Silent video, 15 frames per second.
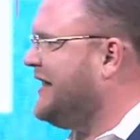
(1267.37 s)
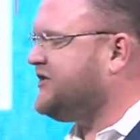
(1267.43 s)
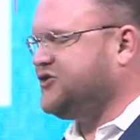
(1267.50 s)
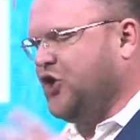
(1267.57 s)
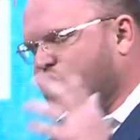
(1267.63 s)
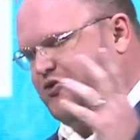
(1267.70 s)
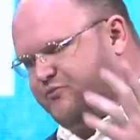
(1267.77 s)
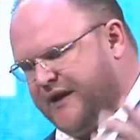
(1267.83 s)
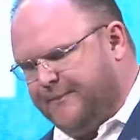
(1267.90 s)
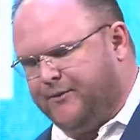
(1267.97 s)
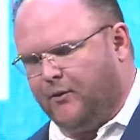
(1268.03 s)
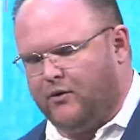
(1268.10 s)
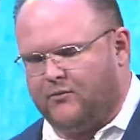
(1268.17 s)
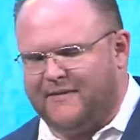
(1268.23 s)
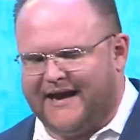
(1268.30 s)
certain people
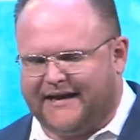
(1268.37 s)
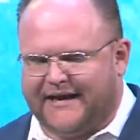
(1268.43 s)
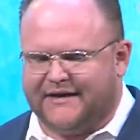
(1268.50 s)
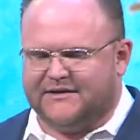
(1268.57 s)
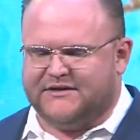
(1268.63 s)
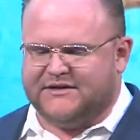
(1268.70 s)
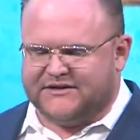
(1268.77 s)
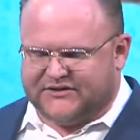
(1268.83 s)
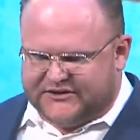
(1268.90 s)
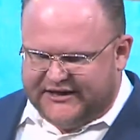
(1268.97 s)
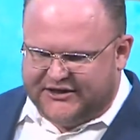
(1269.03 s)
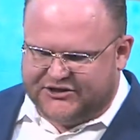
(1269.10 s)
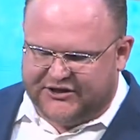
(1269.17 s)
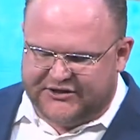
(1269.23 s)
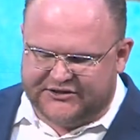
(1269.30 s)
were making
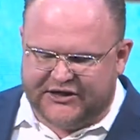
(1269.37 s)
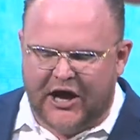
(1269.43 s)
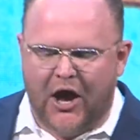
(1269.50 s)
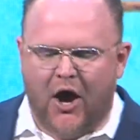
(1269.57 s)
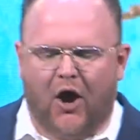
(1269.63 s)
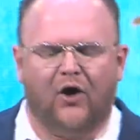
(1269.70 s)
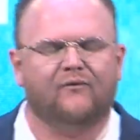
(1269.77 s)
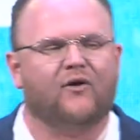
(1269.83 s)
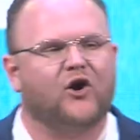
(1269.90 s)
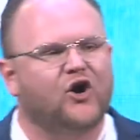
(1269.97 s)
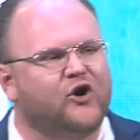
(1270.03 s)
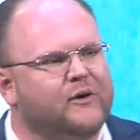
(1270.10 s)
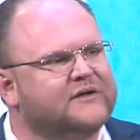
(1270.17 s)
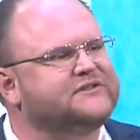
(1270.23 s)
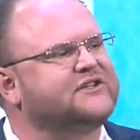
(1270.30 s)
decisions over
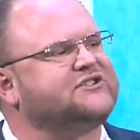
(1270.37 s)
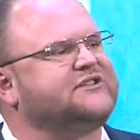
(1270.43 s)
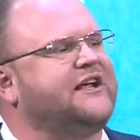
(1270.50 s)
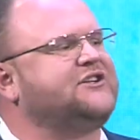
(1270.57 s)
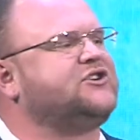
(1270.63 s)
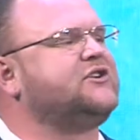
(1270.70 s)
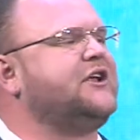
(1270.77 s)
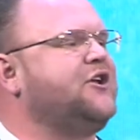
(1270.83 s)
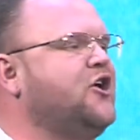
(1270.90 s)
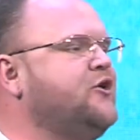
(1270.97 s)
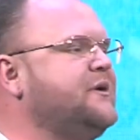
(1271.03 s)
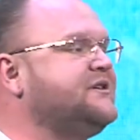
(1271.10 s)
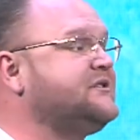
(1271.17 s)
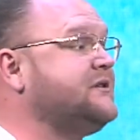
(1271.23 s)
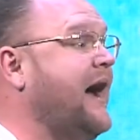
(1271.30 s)
who is essential and who
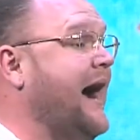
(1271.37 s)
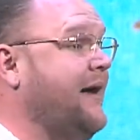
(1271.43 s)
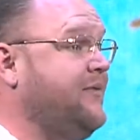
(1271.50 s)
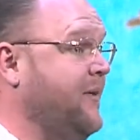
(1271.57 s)
is not.